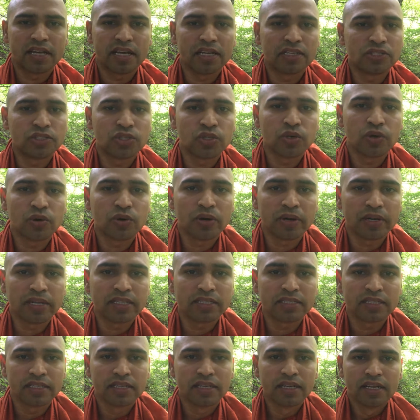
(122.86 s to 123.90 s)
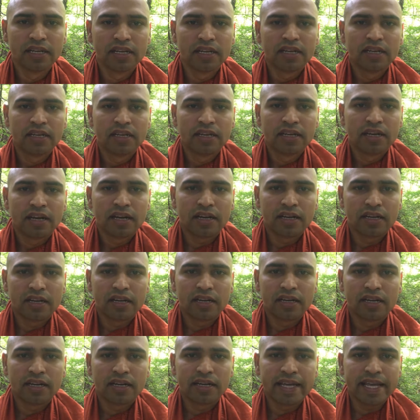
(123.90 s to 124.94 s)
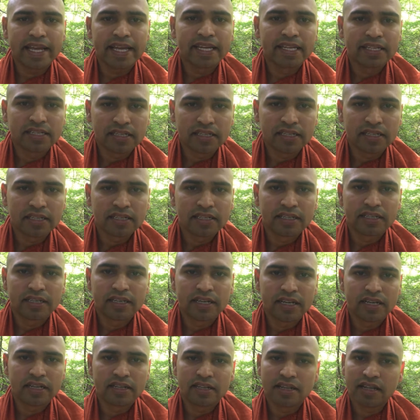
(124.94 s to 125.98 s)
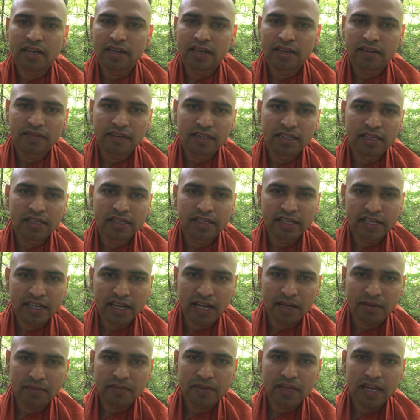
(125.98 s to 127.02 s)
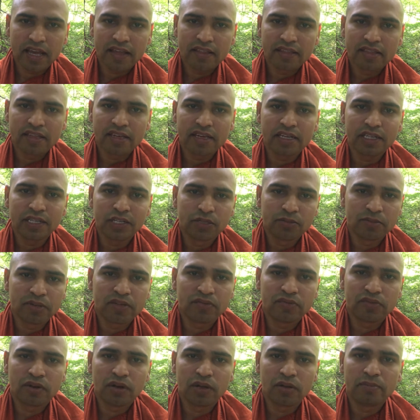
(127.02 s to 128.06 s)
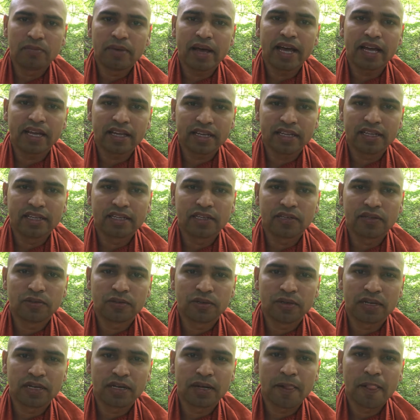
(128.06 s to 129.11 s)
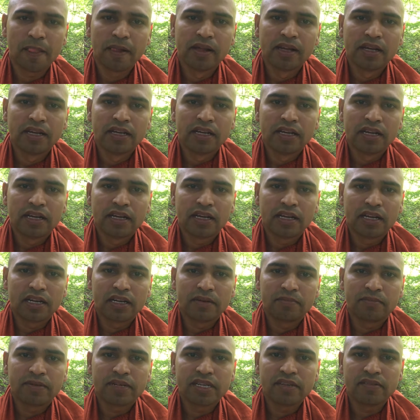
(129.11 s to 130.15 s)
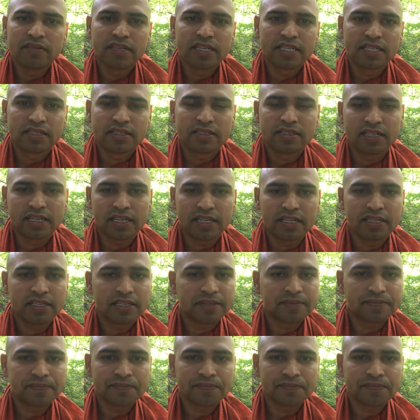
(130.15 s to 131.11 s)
and joys end in the heavenly realm, and then you may fall back into a previous state,